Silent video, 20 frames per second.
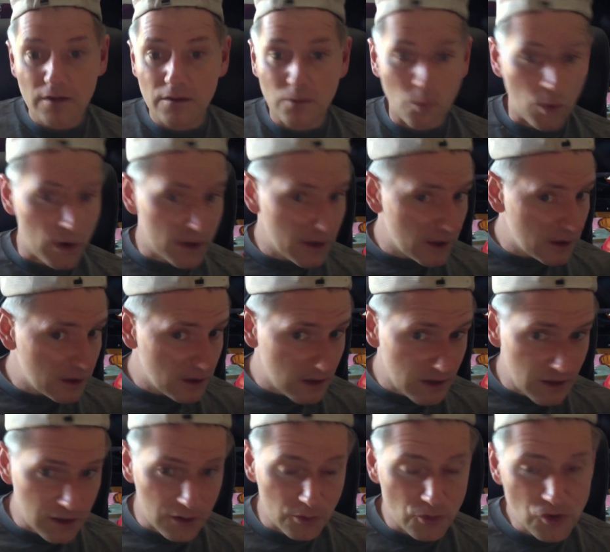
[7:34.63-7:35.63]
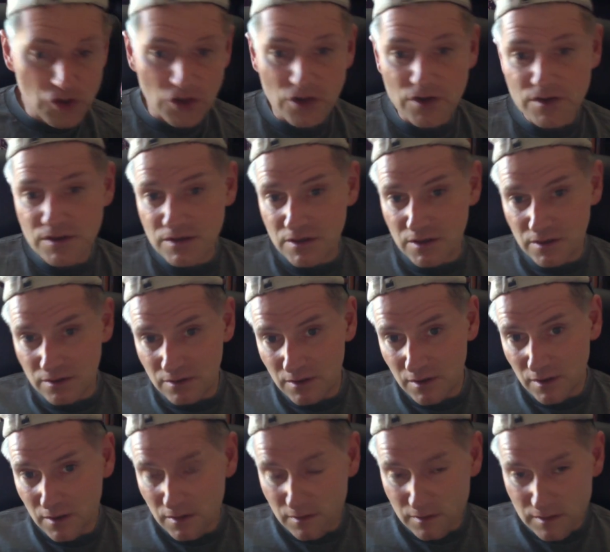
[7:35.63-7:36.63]
One had the yellow jersey.
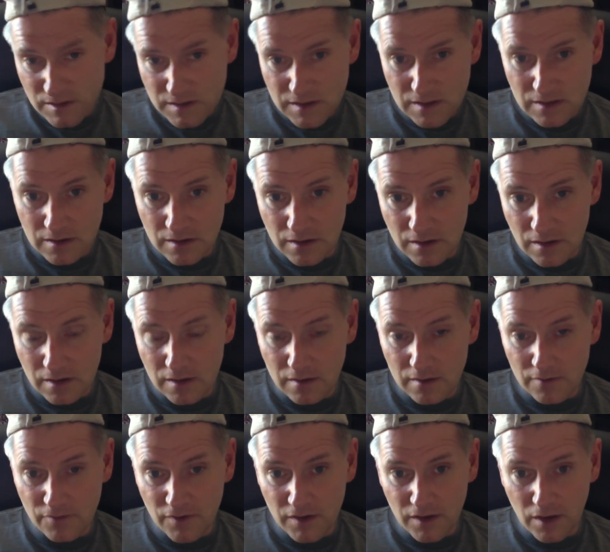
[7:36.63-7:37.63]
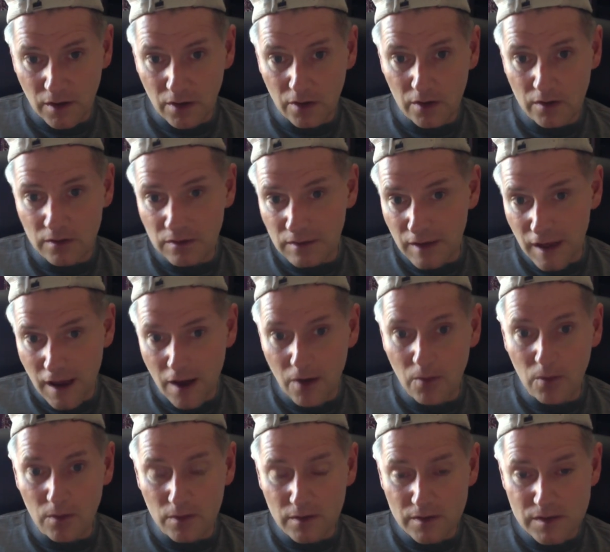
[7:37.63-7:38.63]
This Van Aert
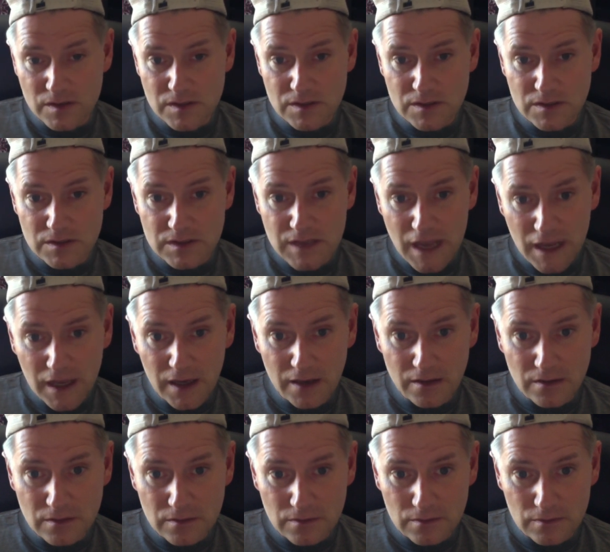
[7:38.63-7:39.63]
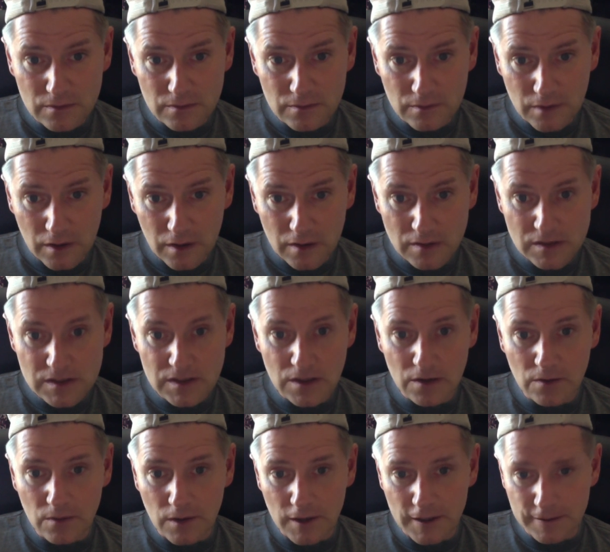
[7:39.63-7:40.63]
now is second, right?
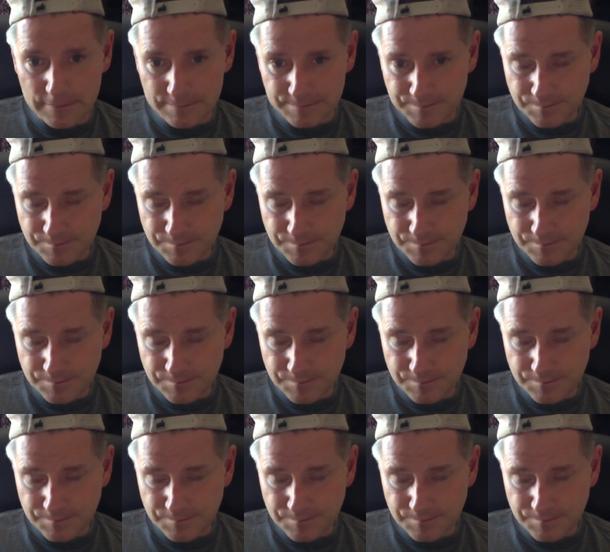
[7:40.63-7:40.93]
So